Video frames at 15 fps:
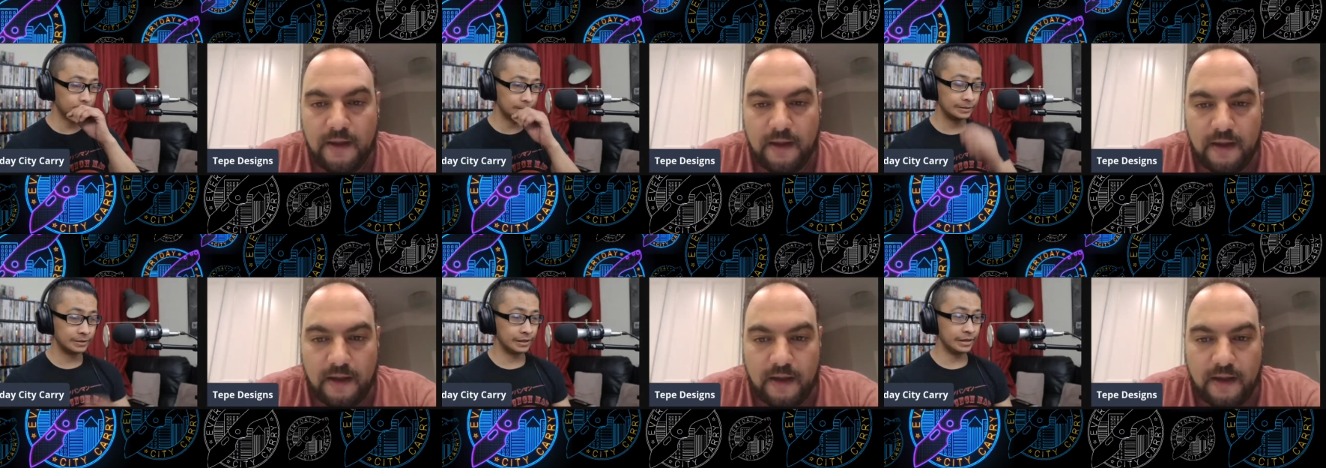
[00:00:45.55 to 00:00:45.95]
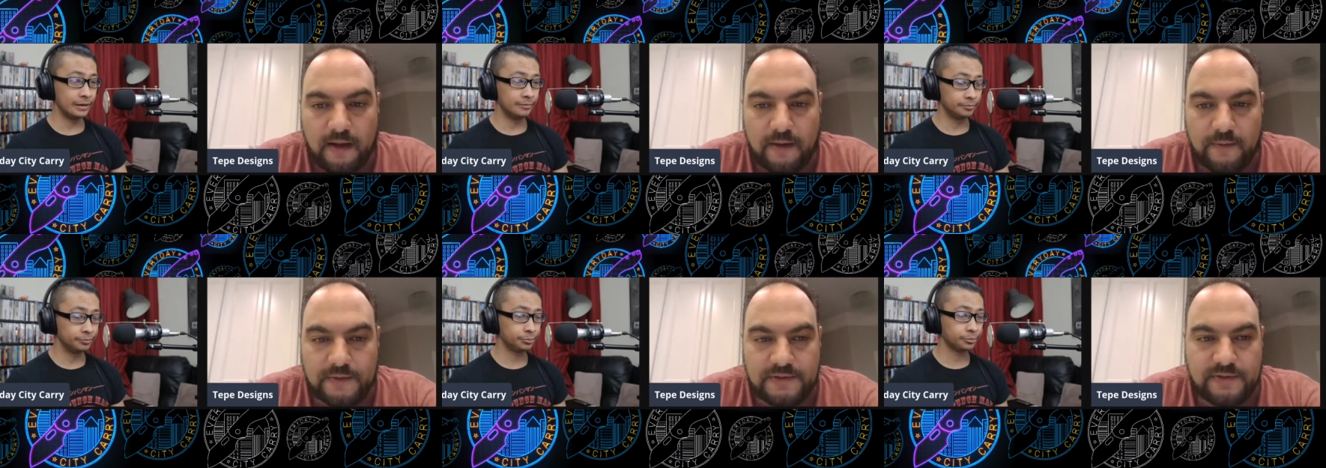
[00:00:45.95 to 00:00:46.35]
Speaker 1: Yeah.
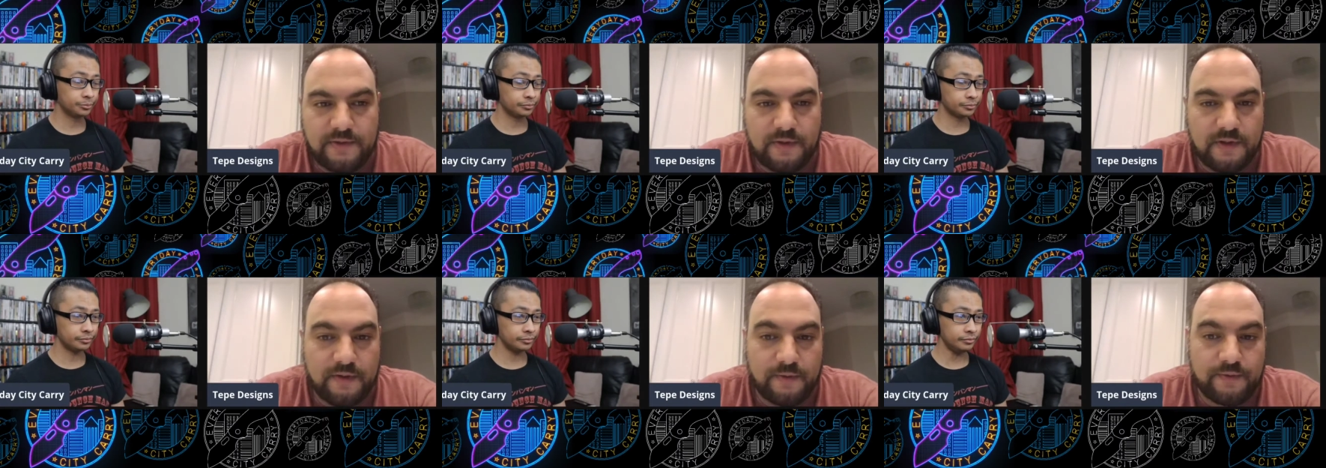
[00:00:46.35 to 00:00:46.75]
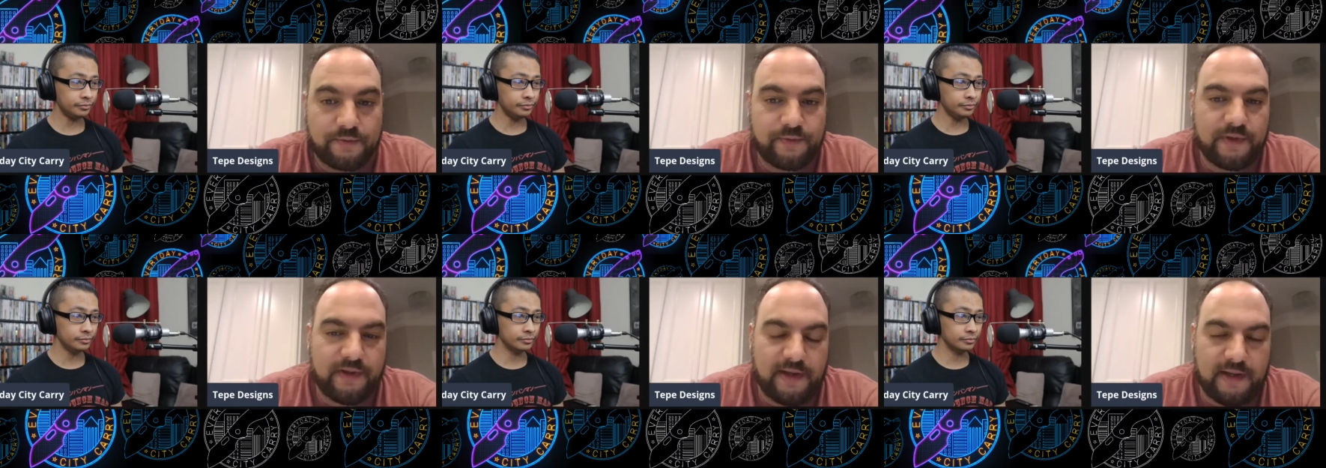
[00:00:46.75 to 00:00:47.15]
And it was, it was a
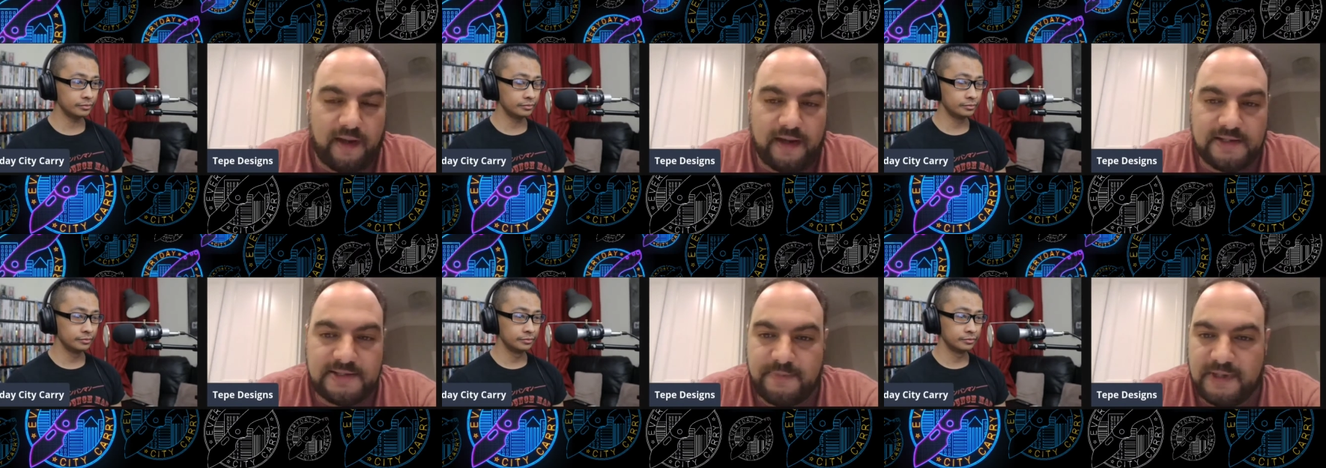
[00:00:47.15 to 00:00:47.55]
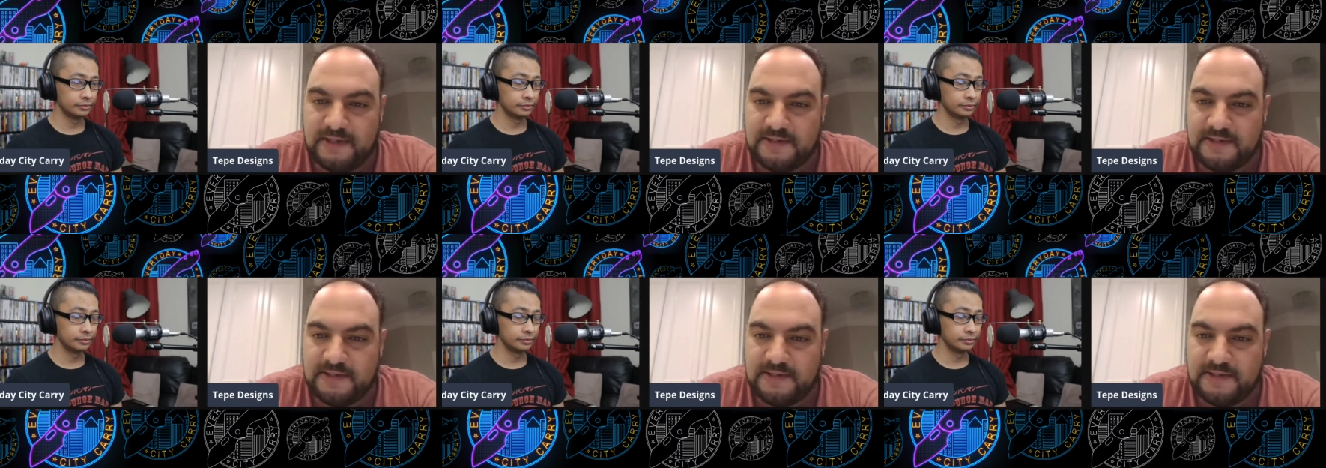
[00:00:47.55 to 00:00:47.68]
really nice